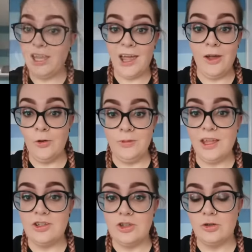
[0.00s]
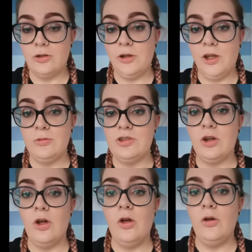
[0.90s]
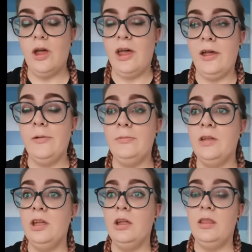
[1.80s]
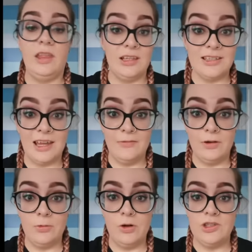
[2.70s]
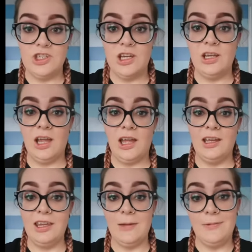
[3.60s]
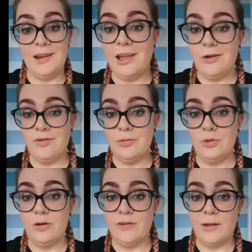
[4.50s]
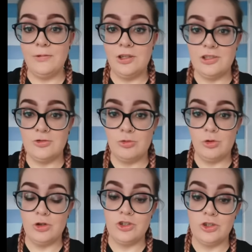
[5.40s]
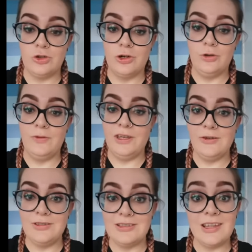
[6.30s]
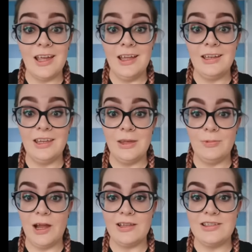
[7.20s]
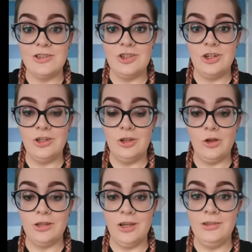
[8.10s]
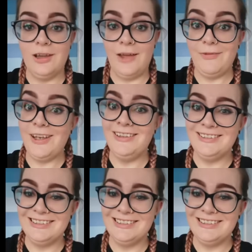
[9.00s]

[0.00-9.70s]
yeah, I hope that tutorial helps you all. Thanks again for watching, and keep an eye out for more fabulous roar tutorial videos, and keep practicing during lockdown. Have fun!